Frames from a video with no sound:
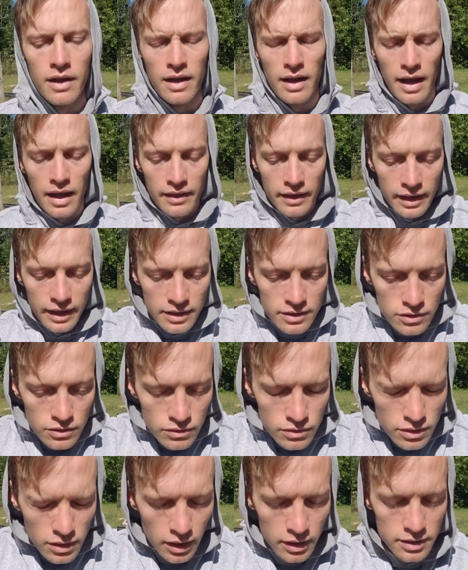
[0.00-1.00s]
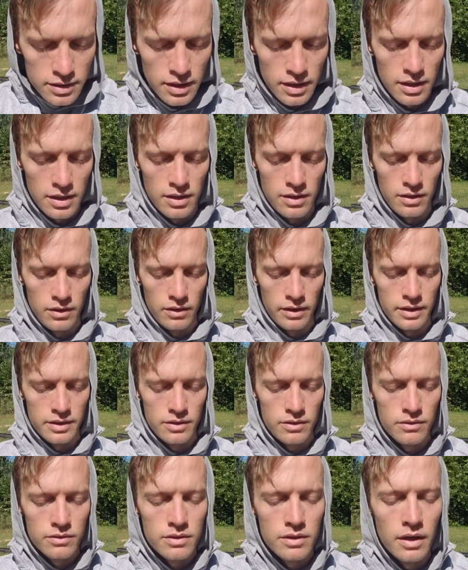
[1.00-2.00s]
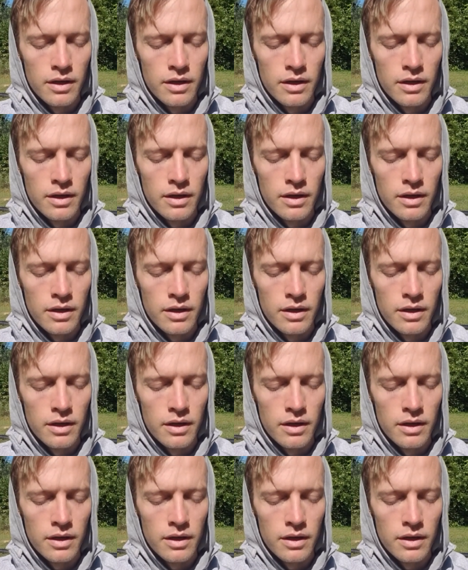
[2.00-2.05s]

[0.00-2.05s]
And then as you start to heal, as your